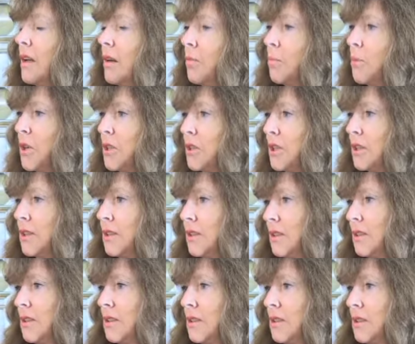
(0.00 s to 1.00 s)

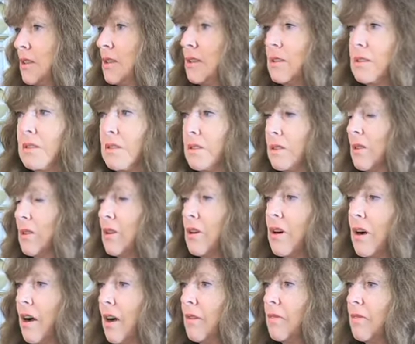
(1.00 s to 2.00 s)
merchants took
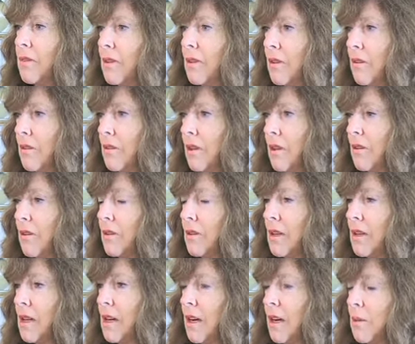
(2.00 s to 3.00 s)
off. The whole
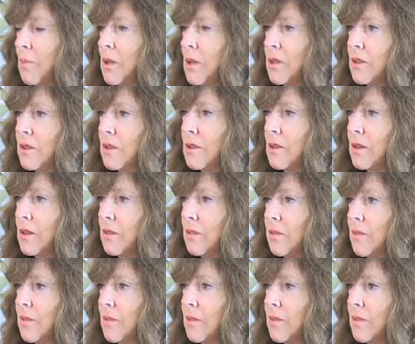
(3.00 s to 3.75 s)
economy took off.